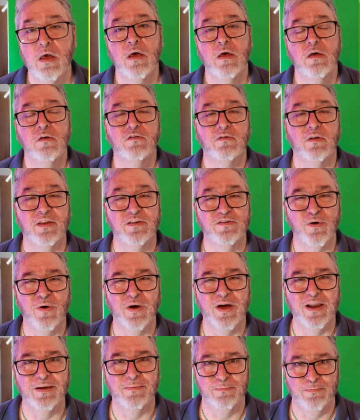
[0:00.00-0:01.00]
So let's go
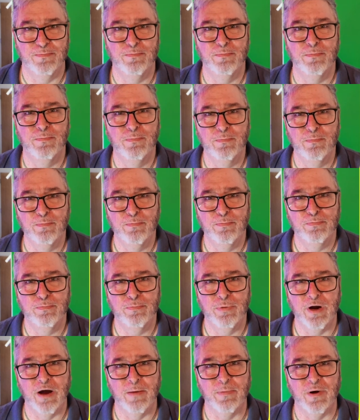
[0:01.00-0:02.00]
ahead and
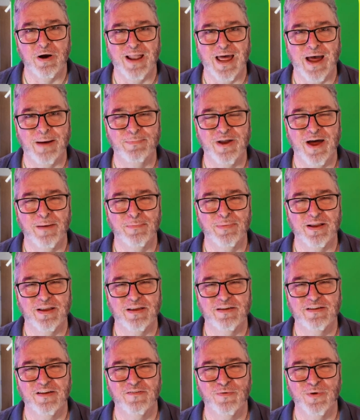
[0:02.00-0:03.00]
bring up our laptop and
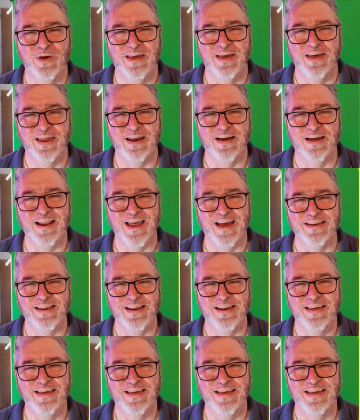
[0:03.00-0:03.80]
let's see if we can get it connected.